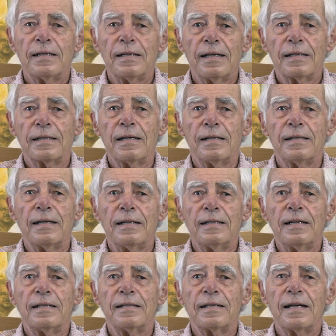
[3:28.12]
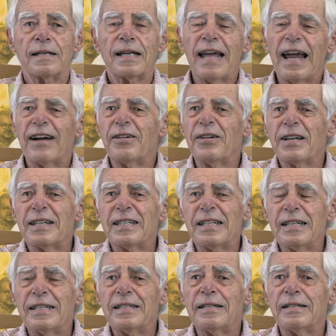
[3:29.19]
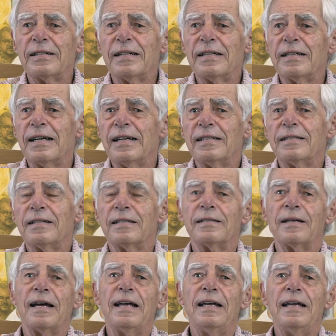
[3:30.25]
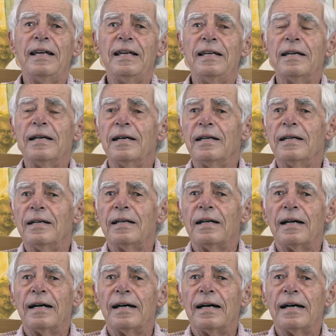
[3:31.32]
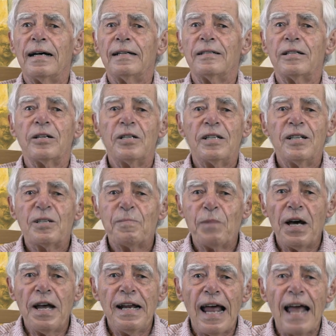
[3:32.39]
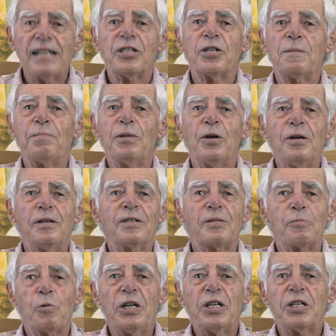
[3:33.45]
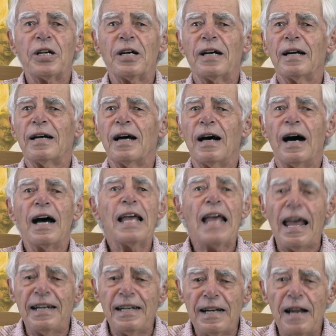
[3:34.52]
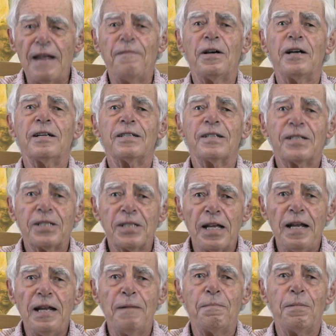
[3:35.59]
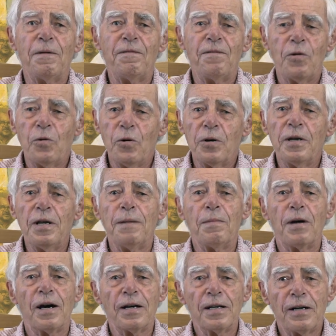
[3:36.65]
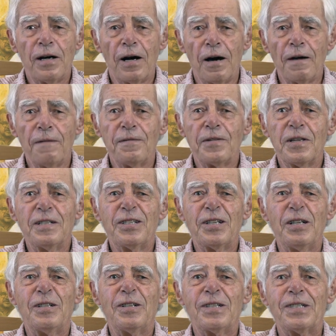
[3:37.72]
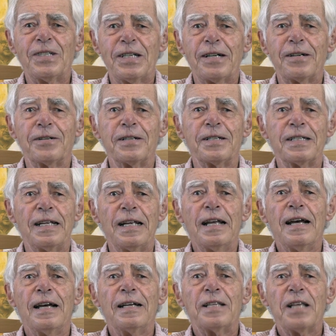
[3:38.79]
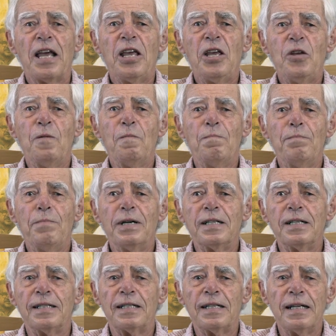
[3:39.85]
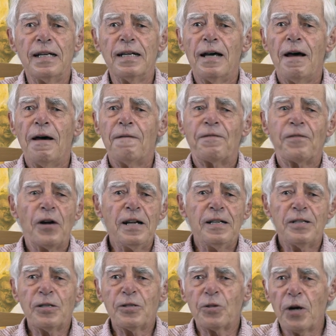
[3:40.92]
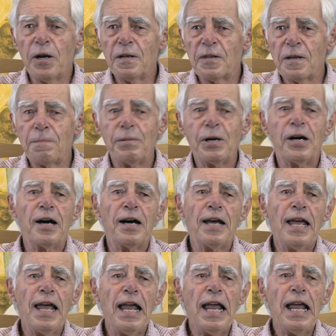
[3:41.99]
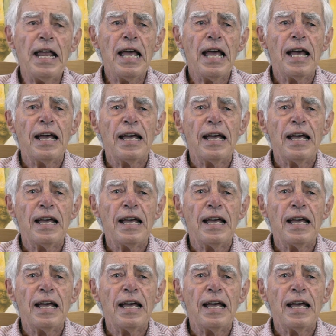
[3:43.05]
a, a character, a, a, a, uh, displayed attributes which I had never seen before in my life. The sincerity, the humility. Francis wrote the play.